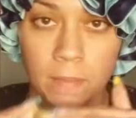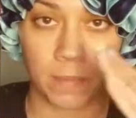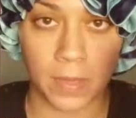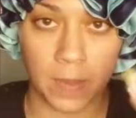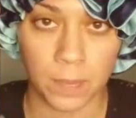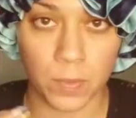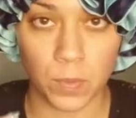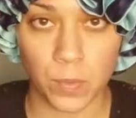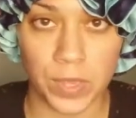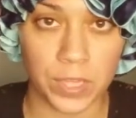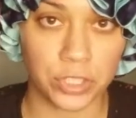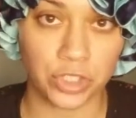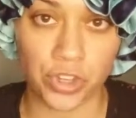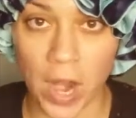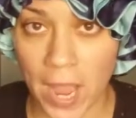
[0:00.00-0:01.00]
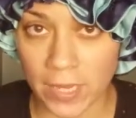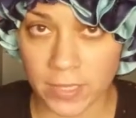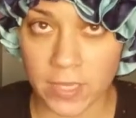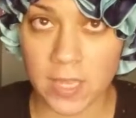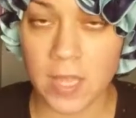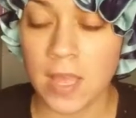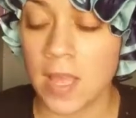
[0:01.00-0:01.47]
people we
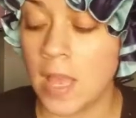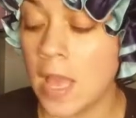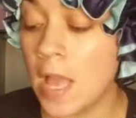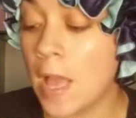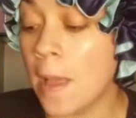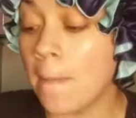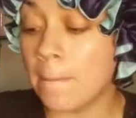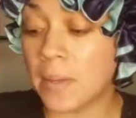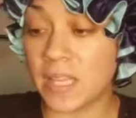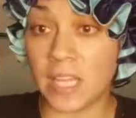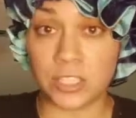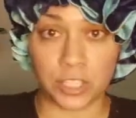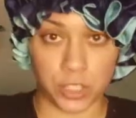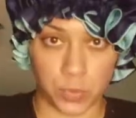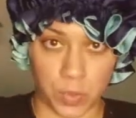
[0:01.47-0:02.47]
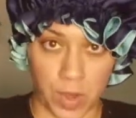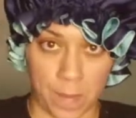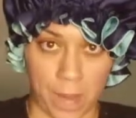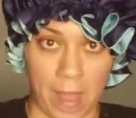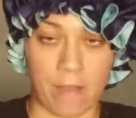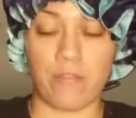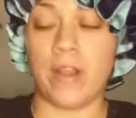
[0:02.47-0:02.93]
attract, but that's just where
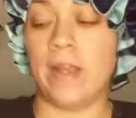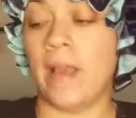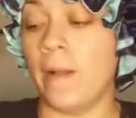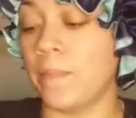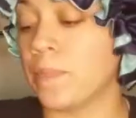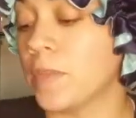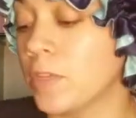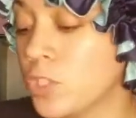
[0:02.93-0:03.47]
I'm at right now.